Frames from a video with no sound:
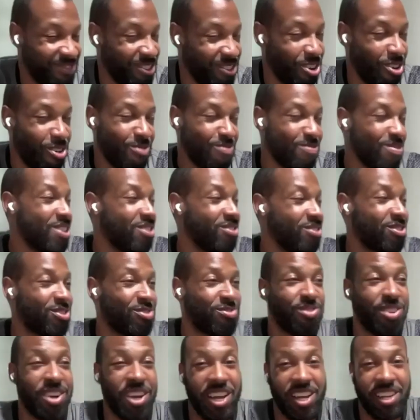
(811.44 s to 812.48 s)
No,
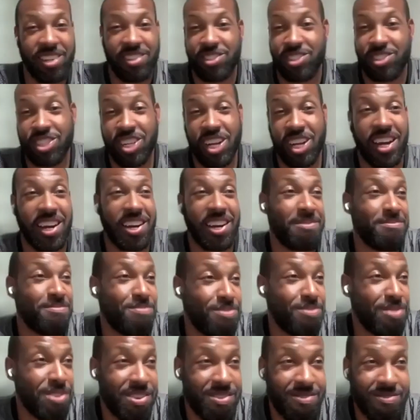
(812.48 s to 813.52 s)
it's red. Shot it in
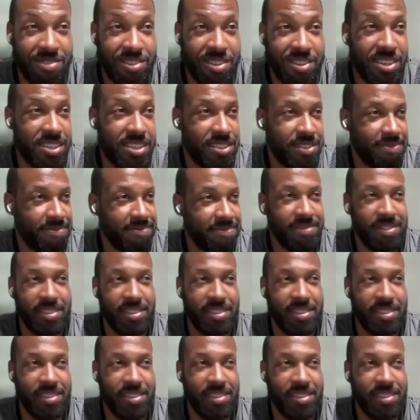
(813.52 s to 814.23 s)
Brentwood.